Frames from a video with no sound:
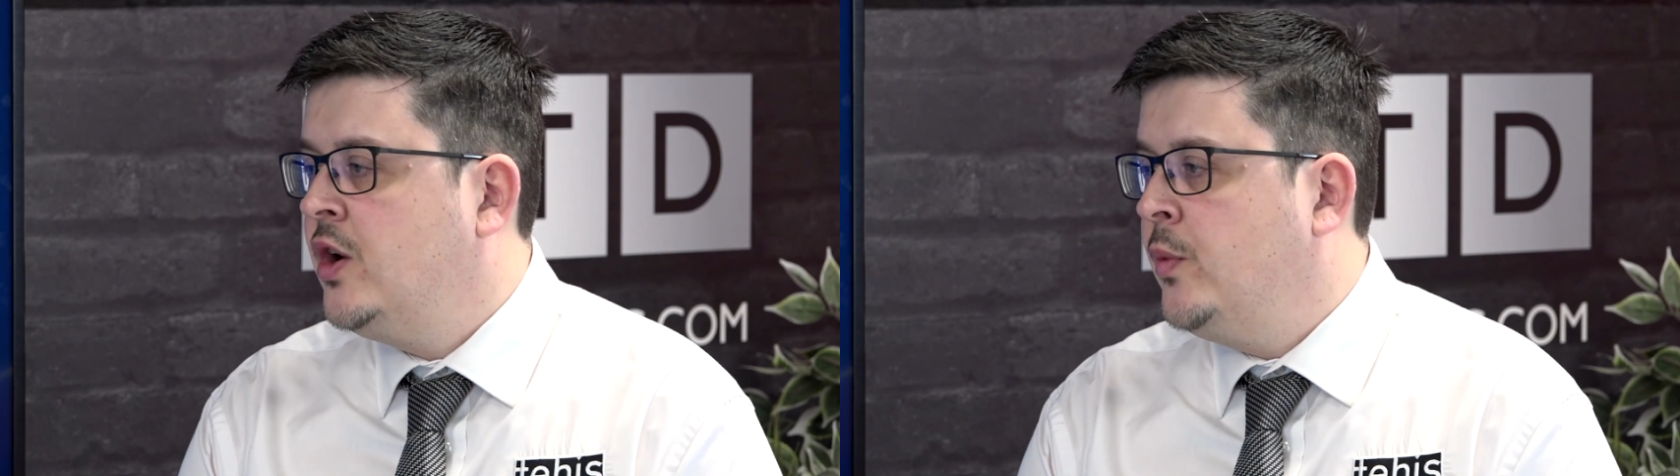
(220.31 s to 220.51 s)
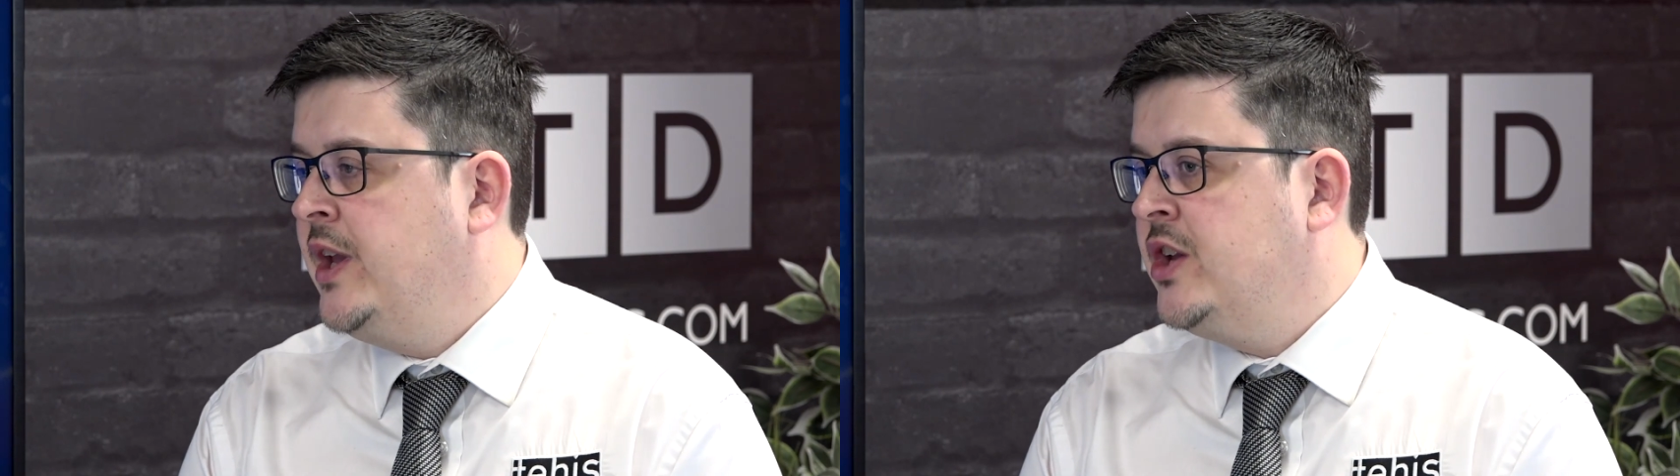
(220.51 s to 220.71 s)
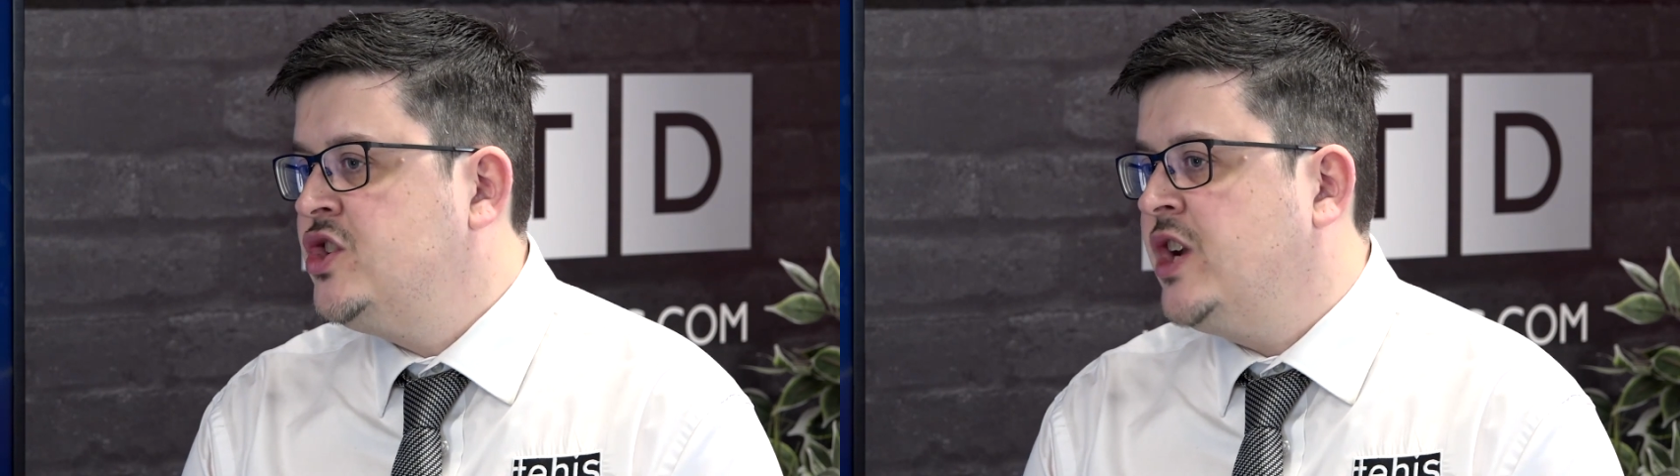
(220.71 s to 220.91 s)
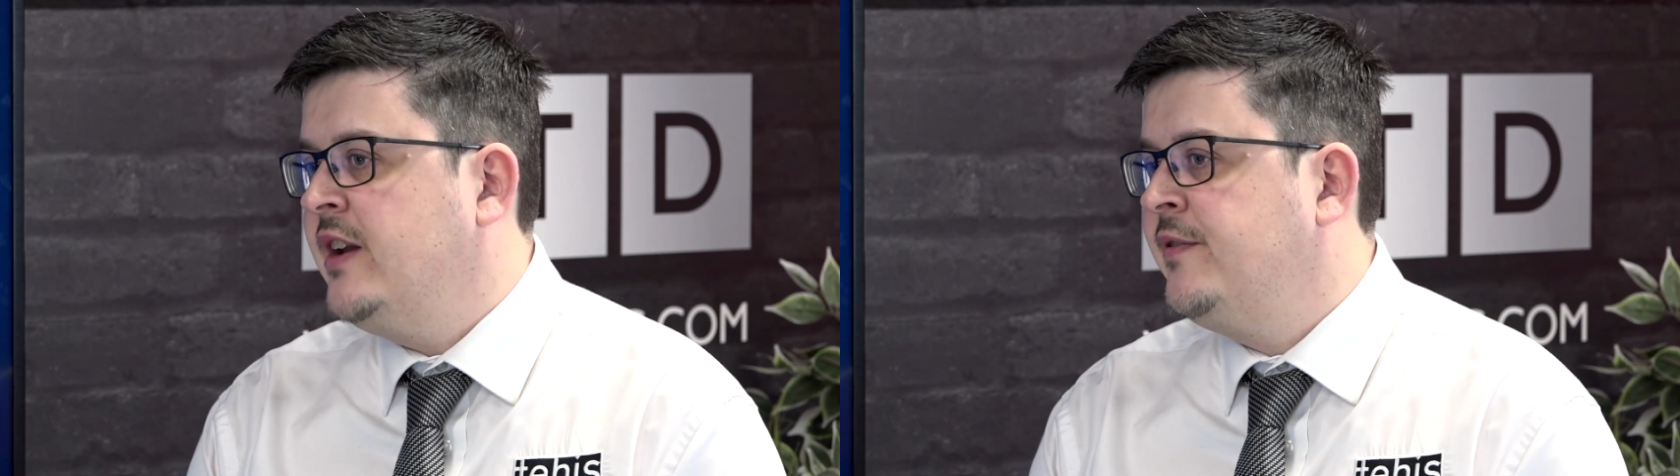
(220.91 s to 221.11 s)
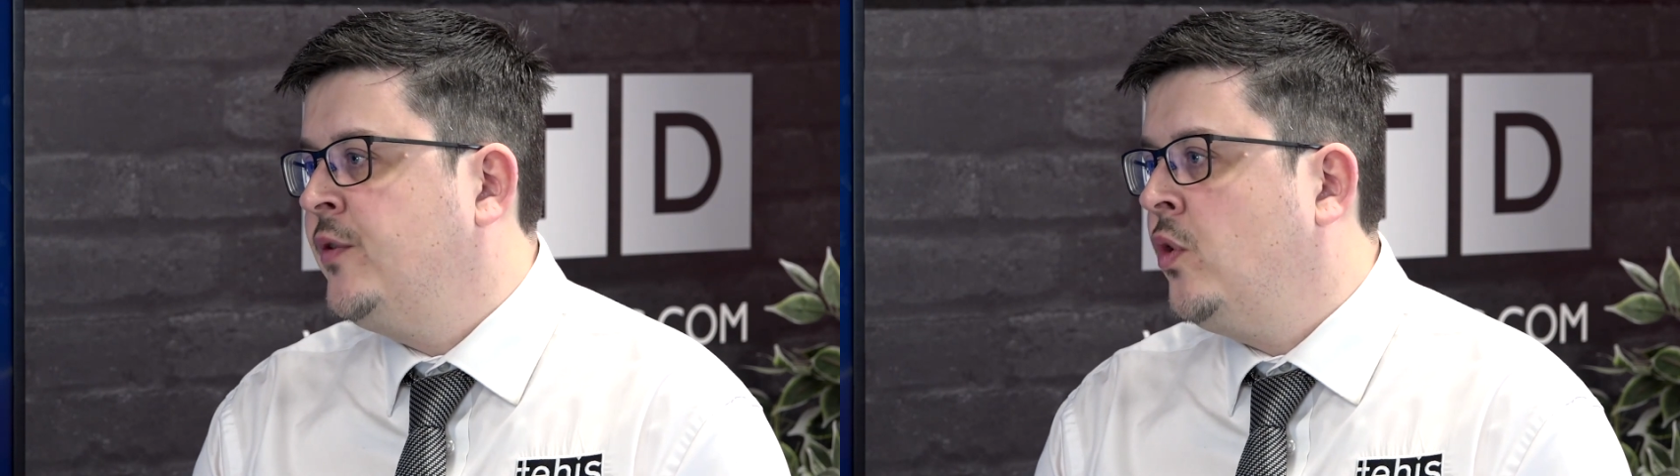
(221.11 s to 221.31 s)
We can
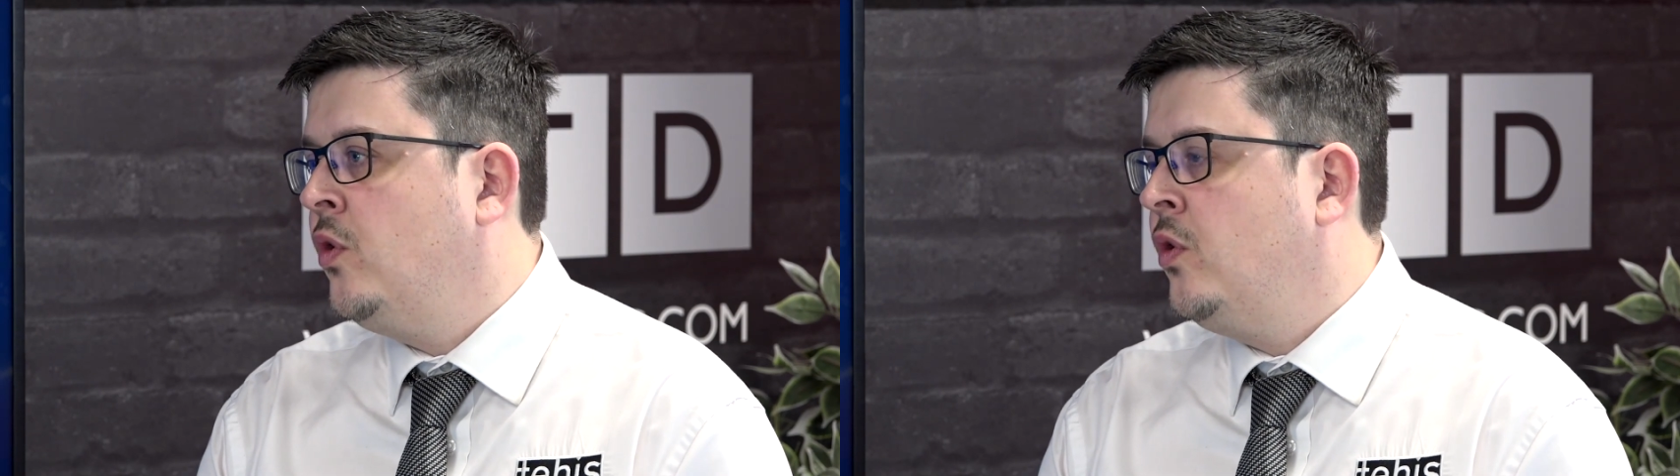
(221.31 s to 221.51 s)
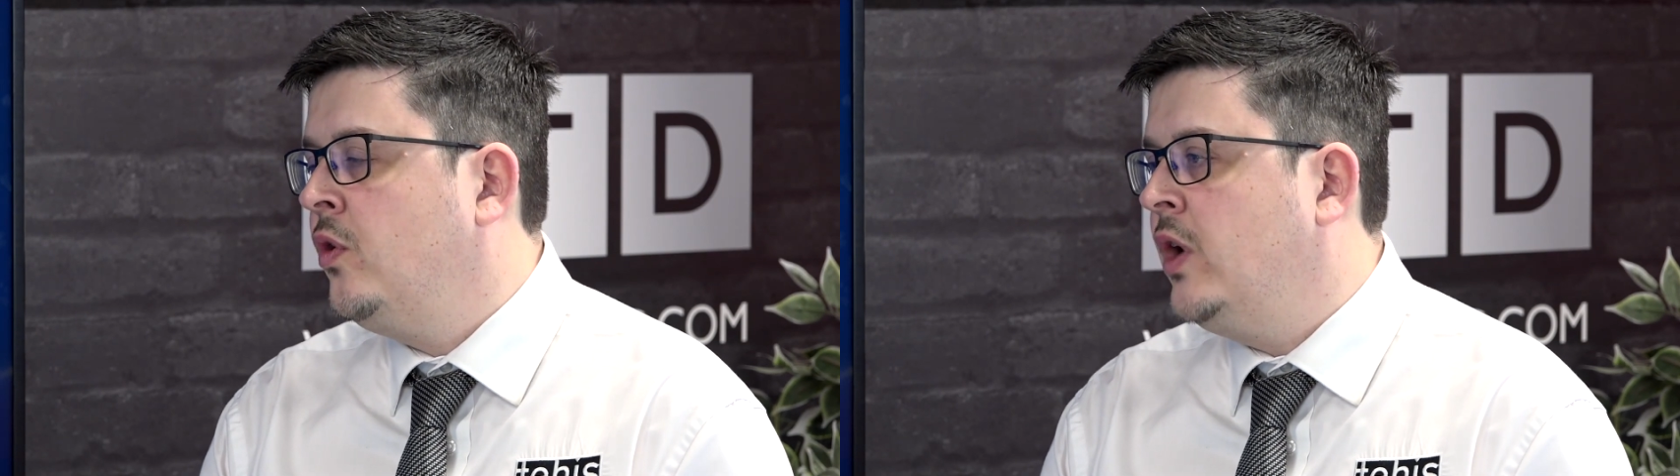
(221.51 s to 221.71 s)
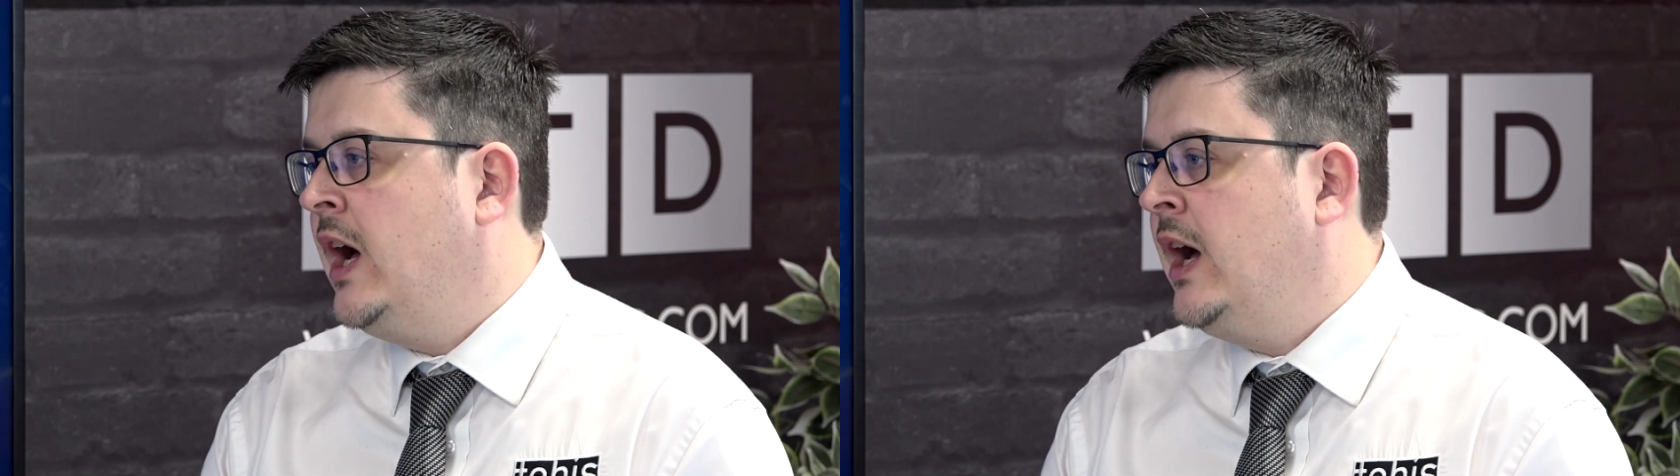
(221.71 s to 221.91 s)
check for